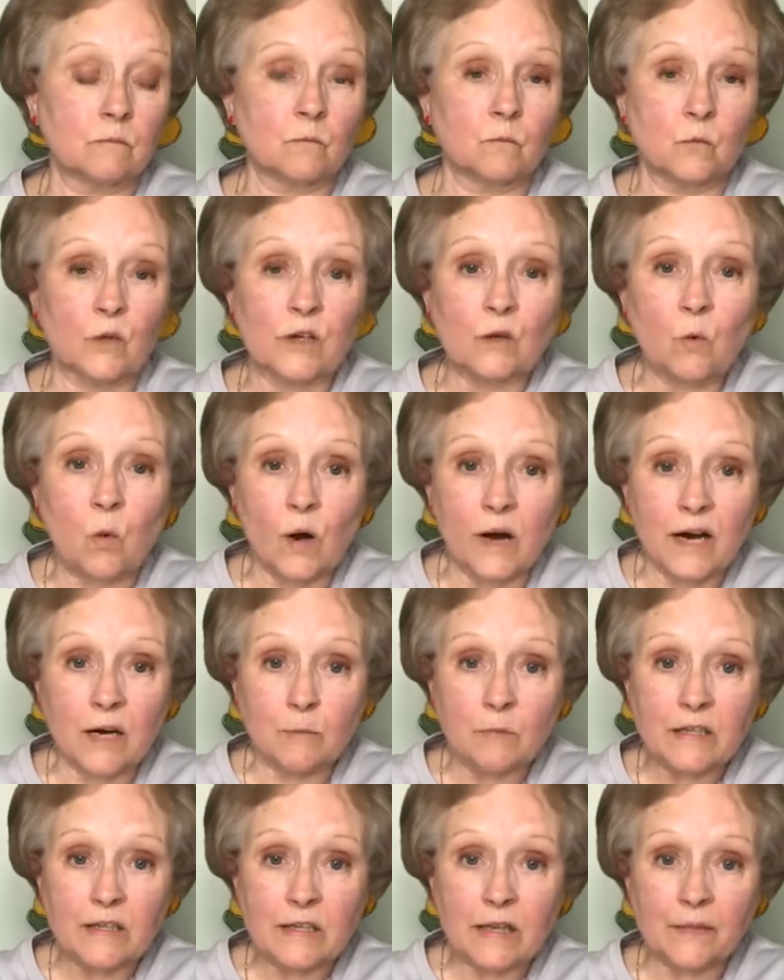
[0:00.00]

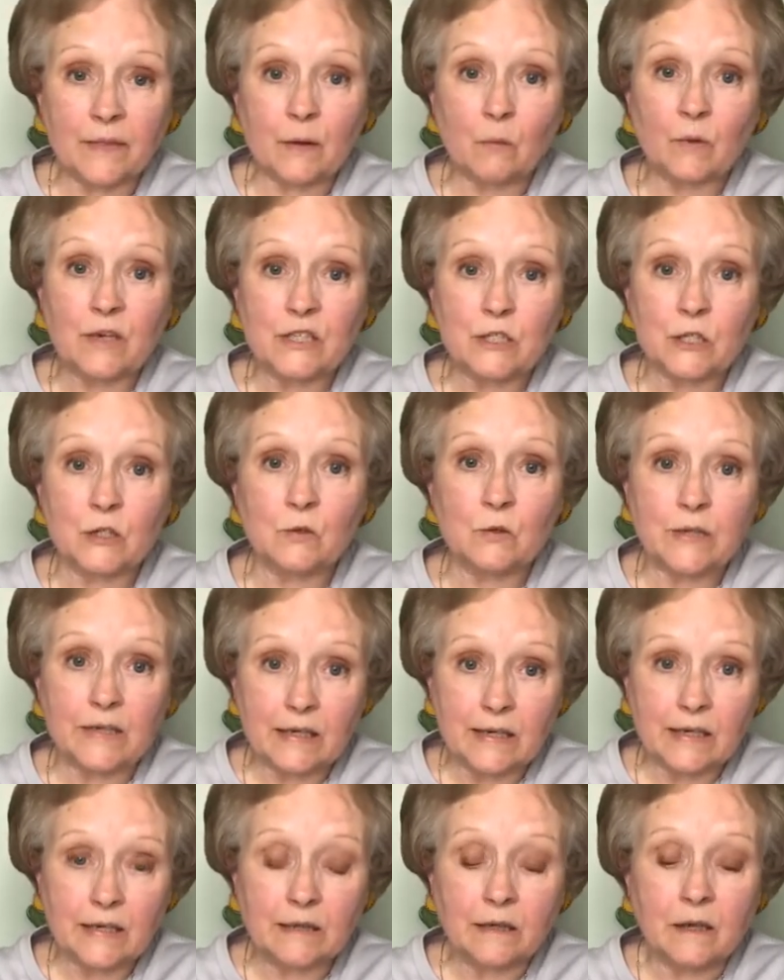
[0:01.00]
requirement yet that we do
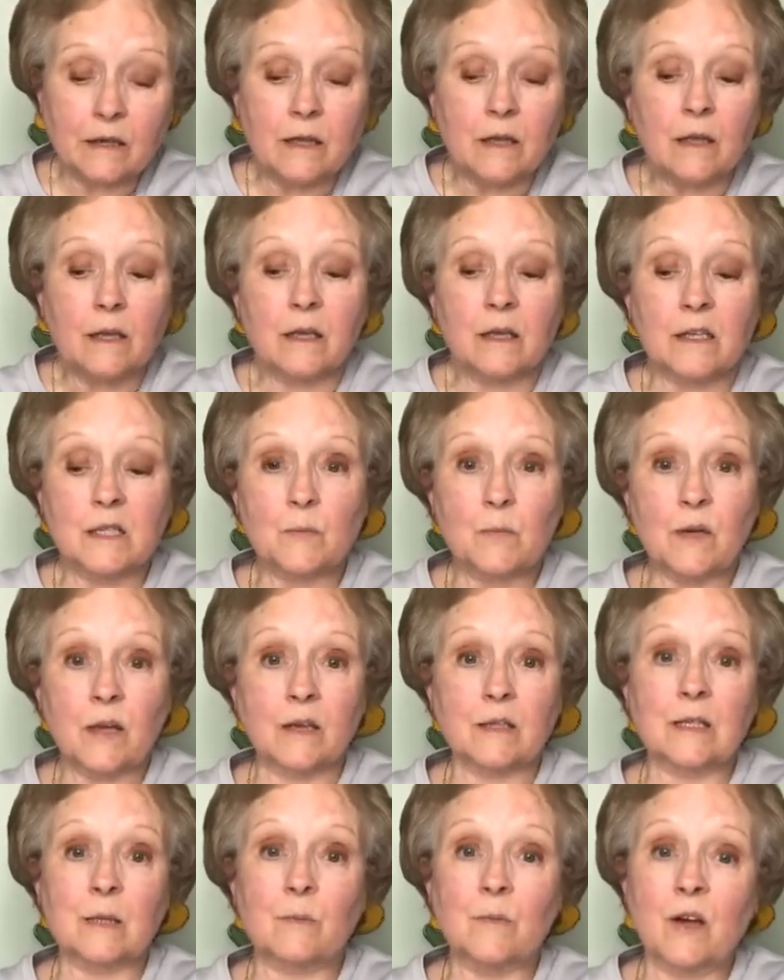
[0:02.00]
need is
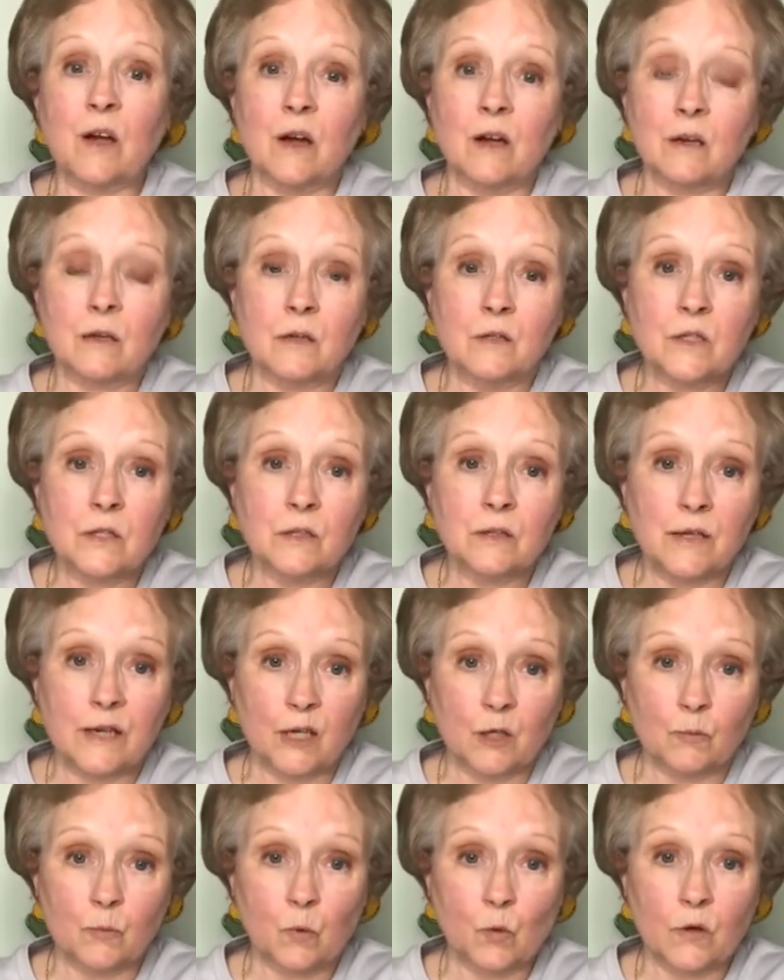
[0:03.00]
because I'm not close to an
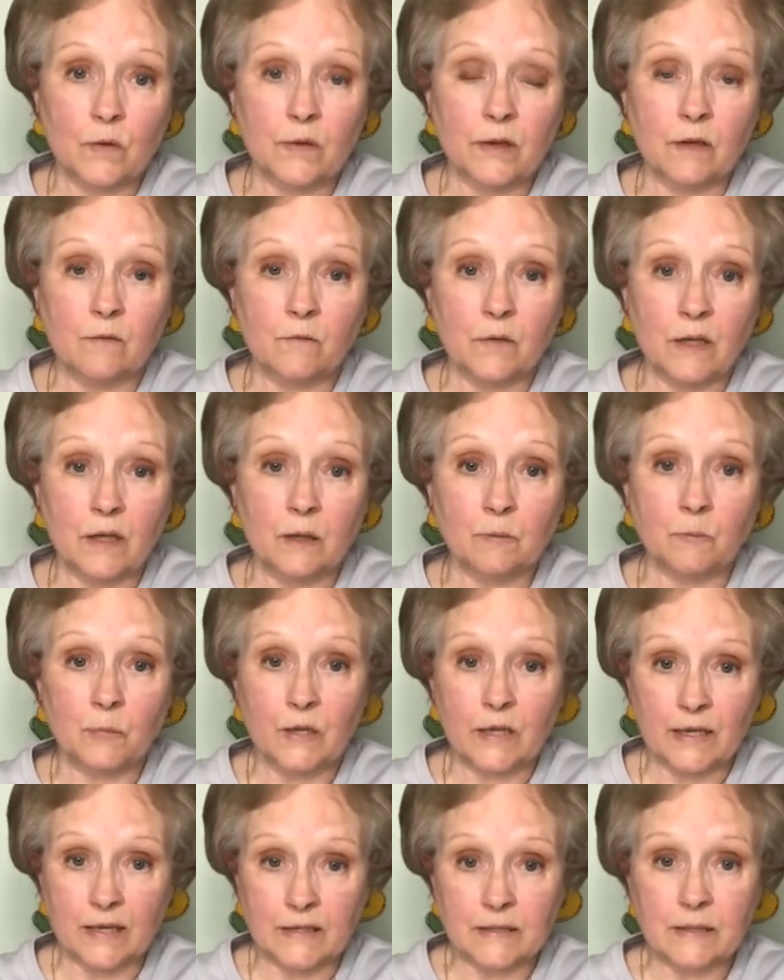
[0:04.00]
airport, the event
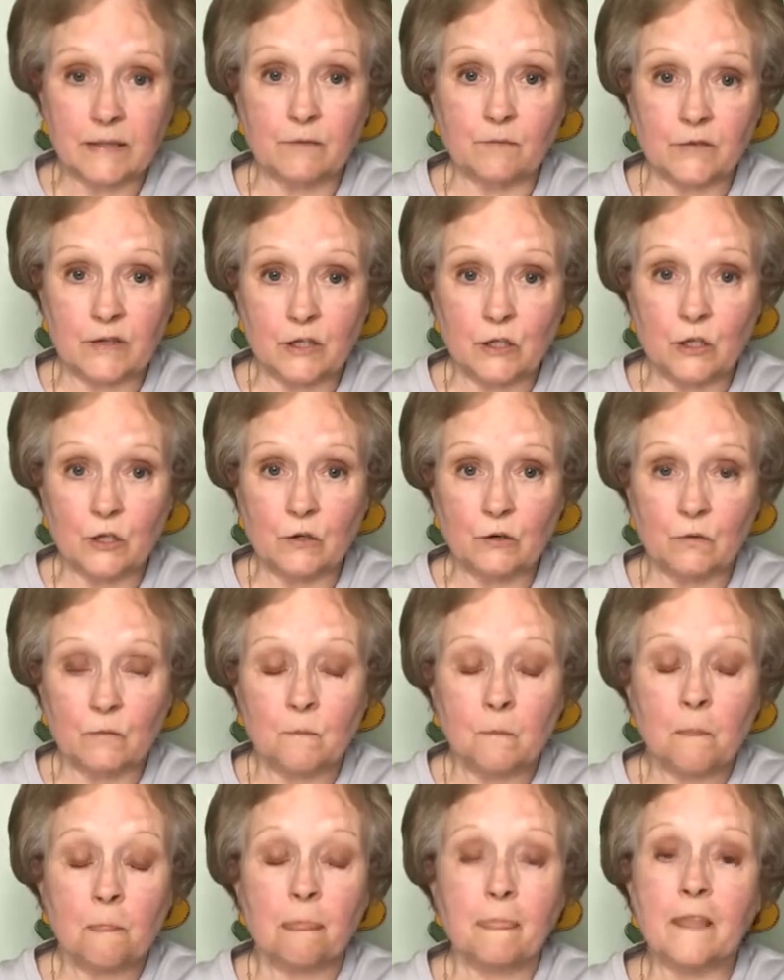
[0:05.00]
place, the venue
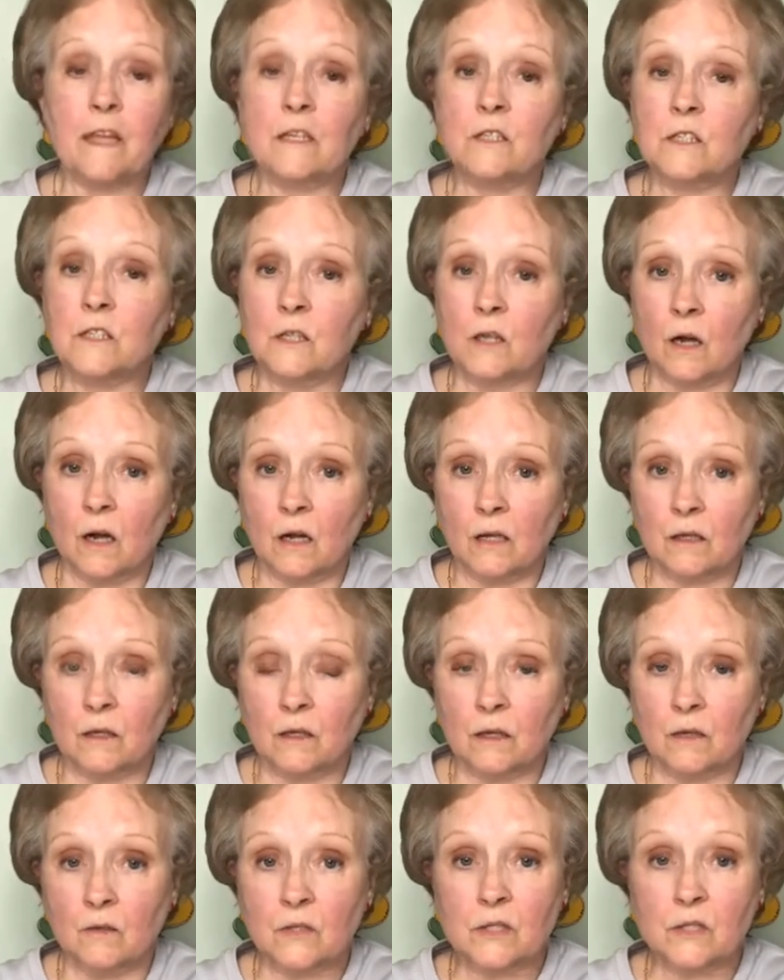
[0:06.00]
is not
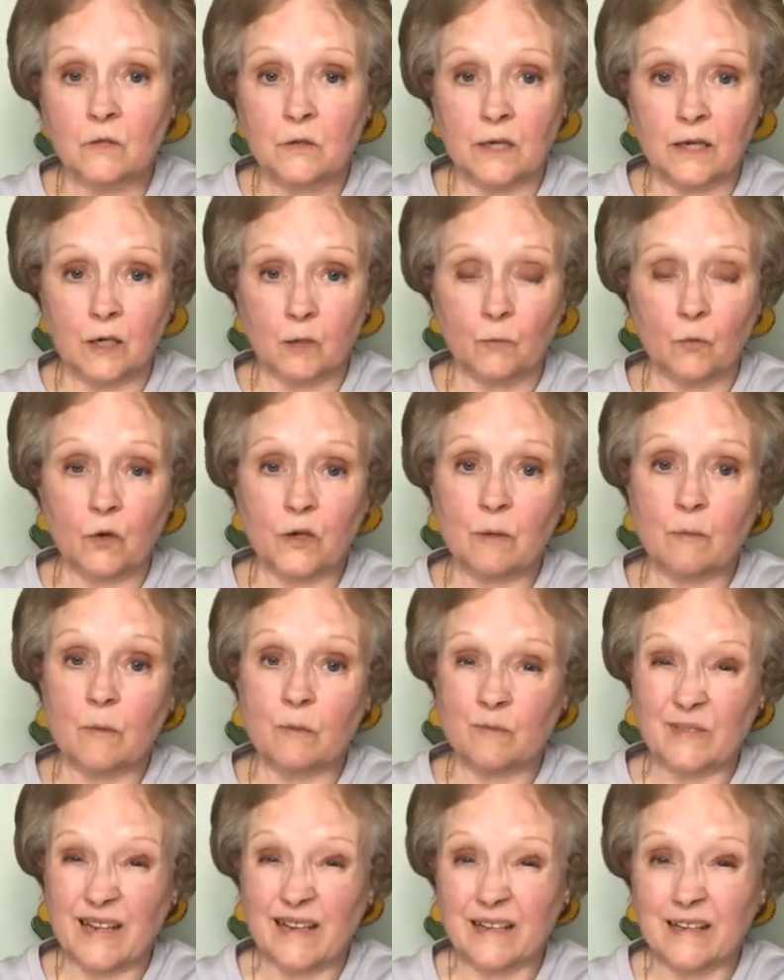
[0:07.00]
close to an airport. I'm
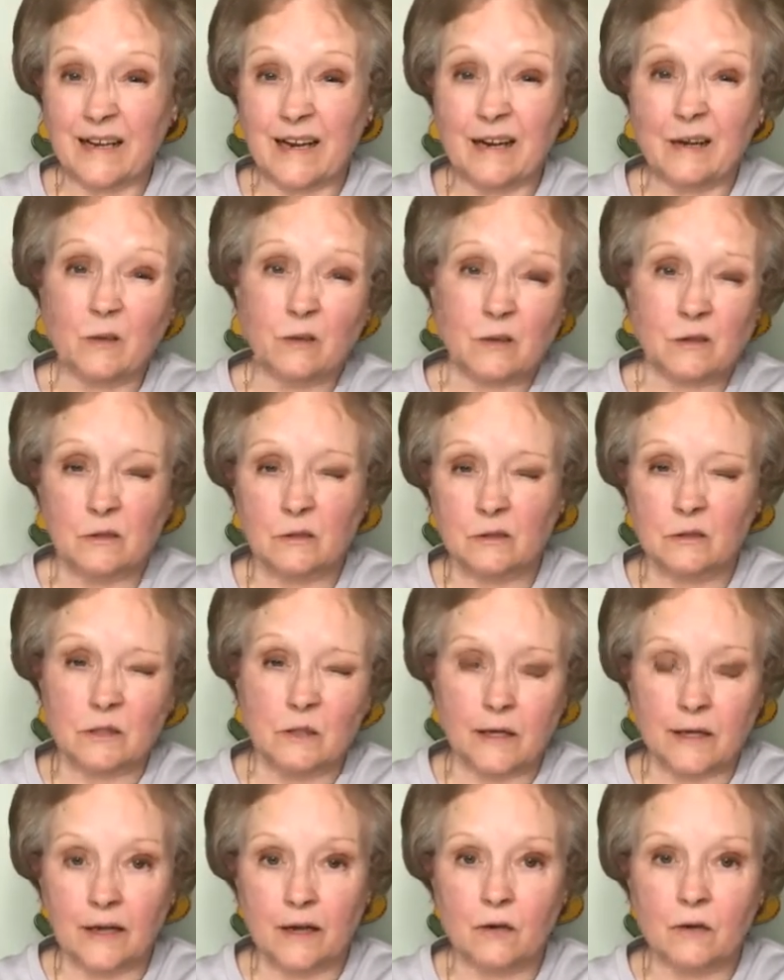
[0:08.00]
like an hour to
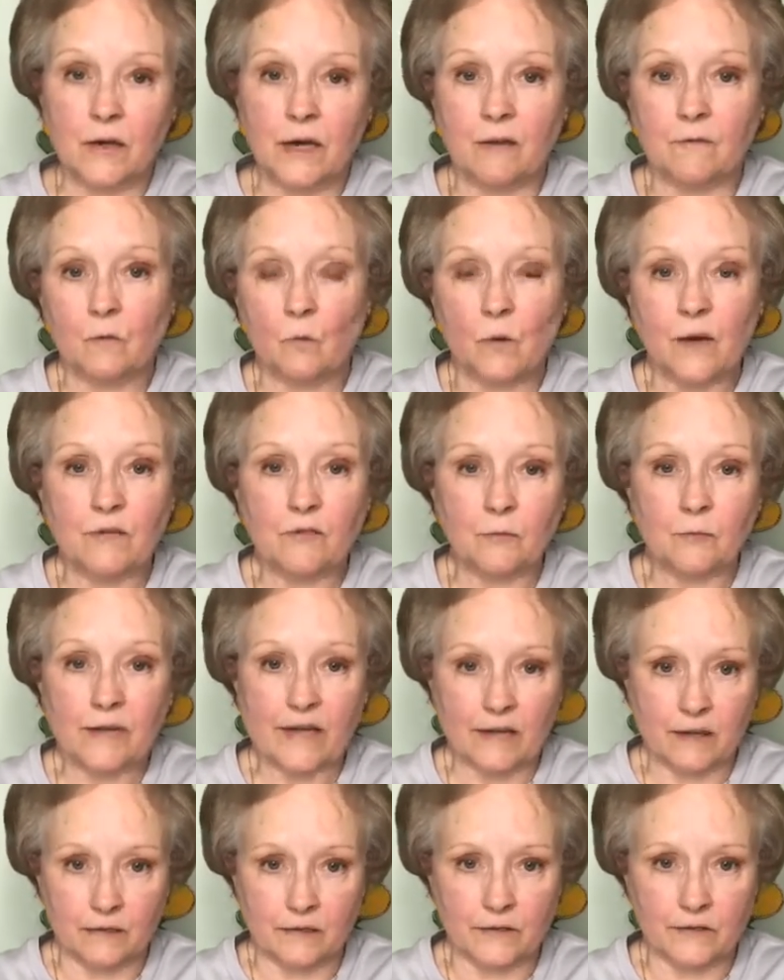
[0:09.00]
an hour and a half away from
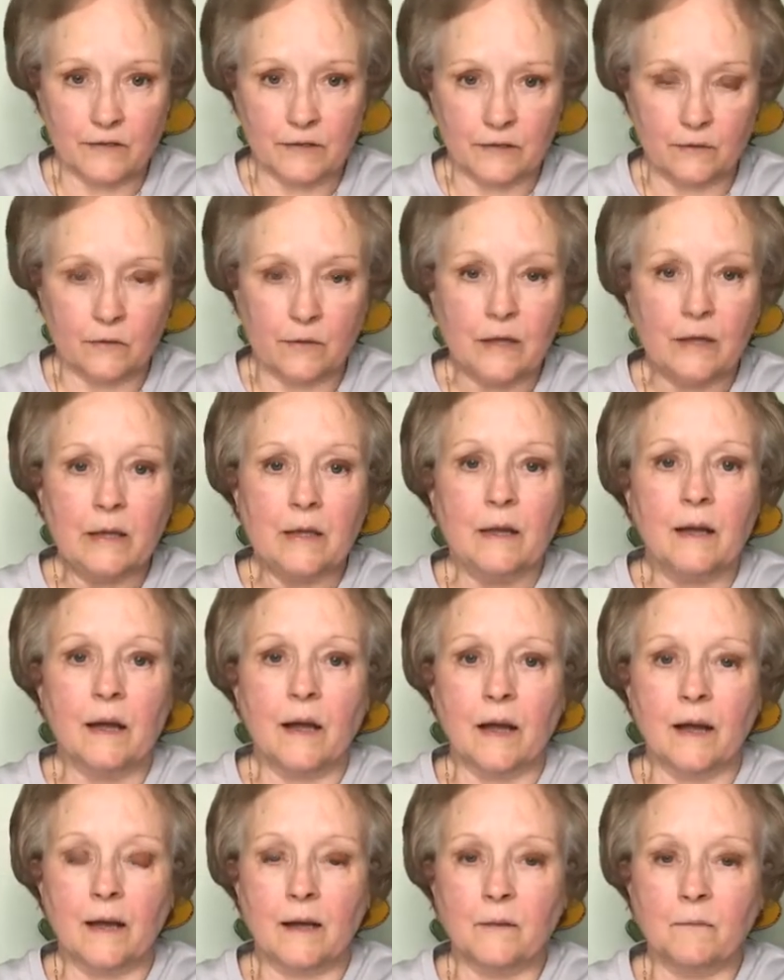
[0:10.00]
Dallas. So
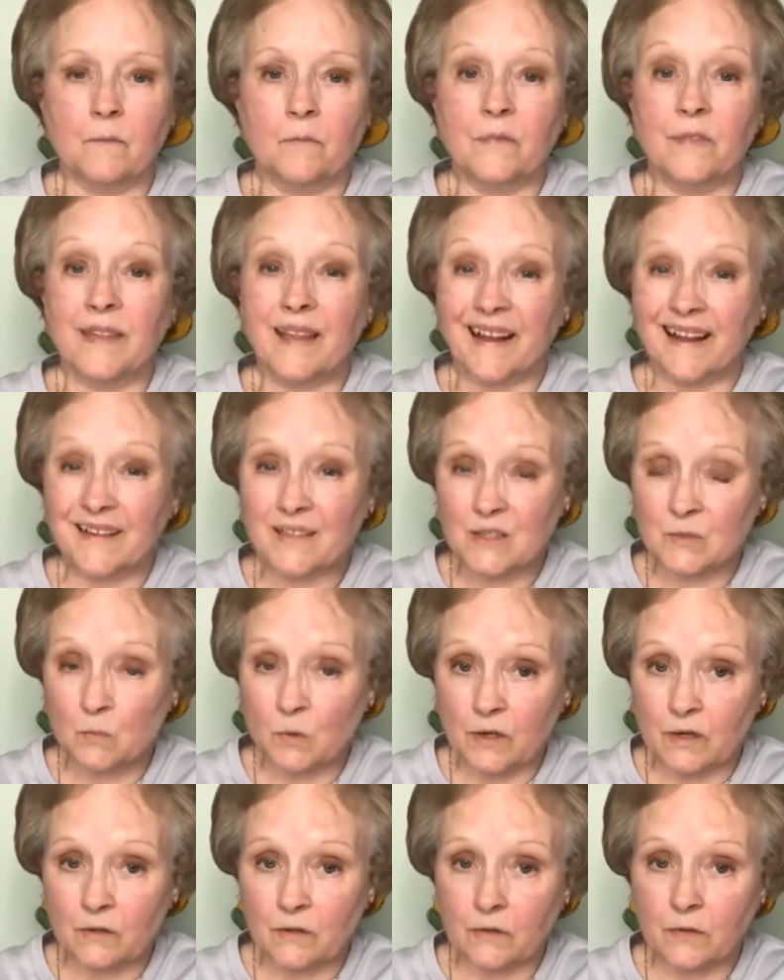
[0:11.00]
um, that's
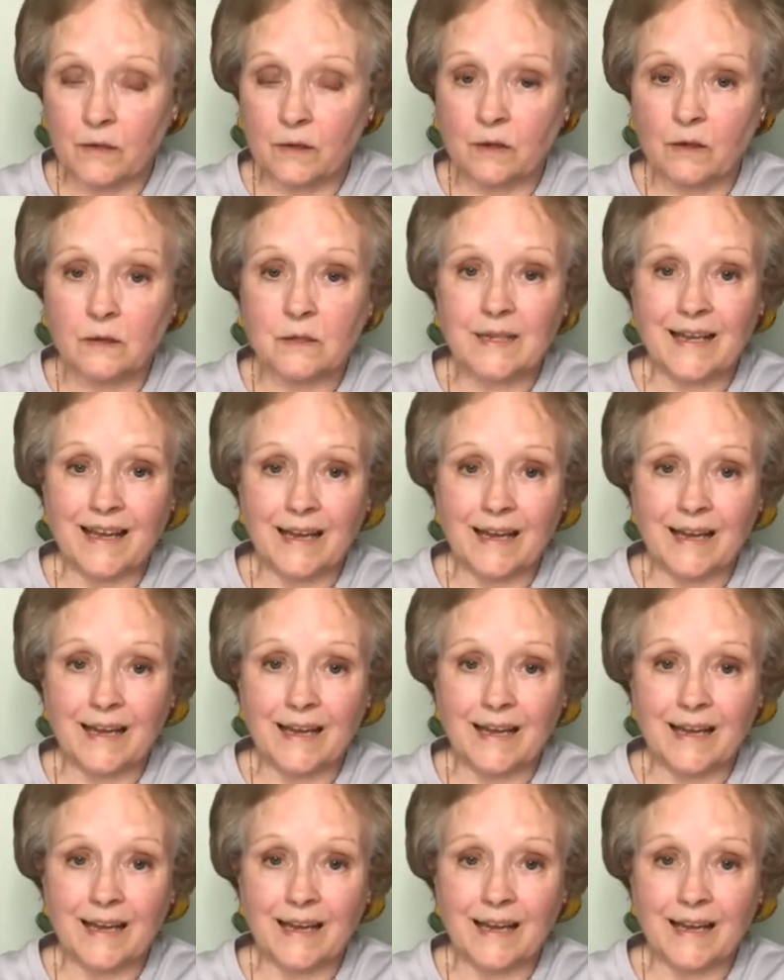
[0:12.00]
one of the things.